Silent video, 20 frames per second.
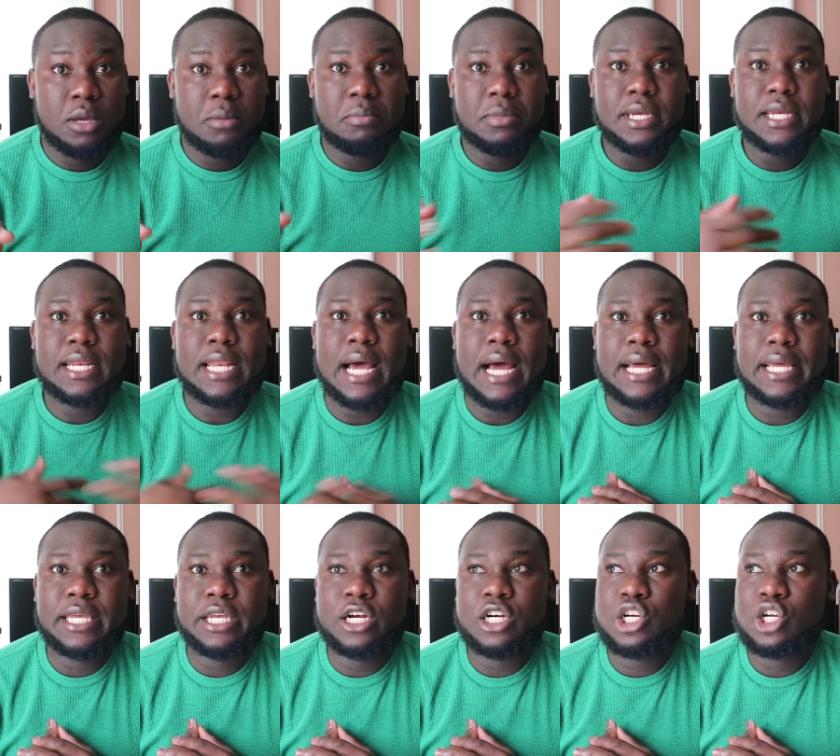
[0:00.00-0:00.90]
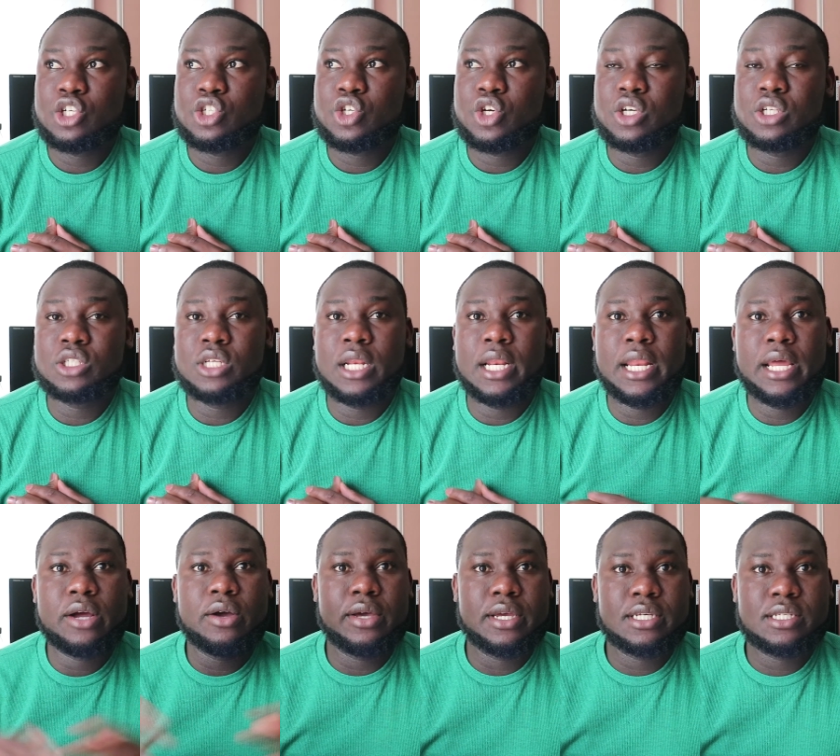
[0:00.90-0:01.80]
mean that you're just going to
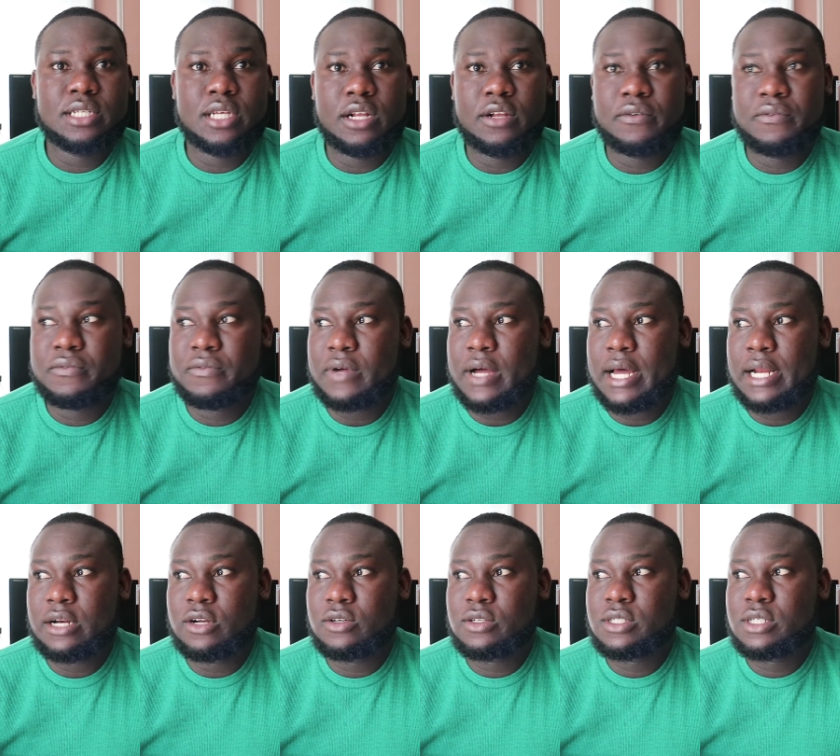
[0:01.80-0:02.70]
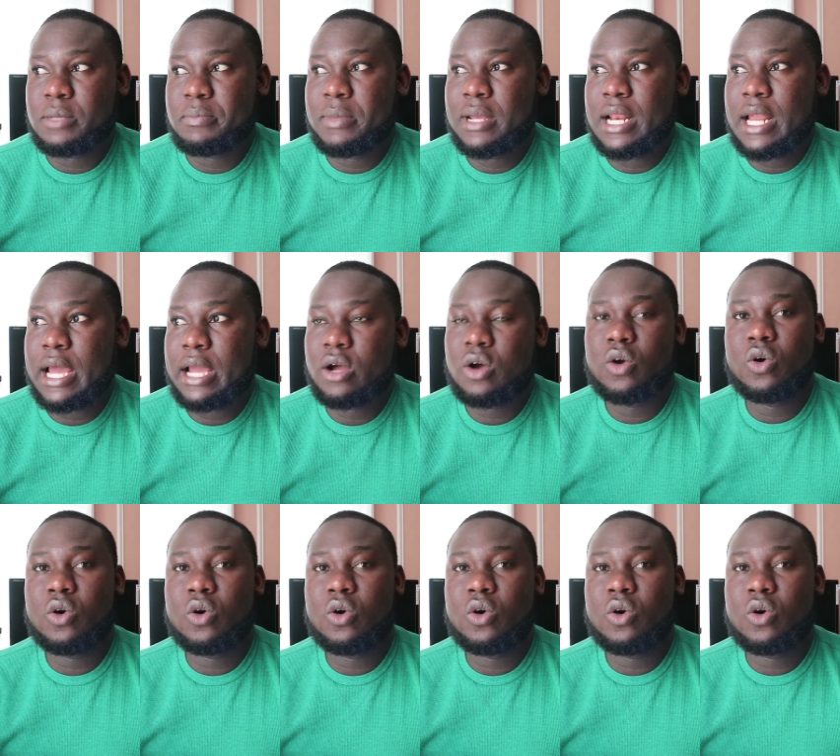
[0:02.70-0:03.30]
Lego yourself and just be like,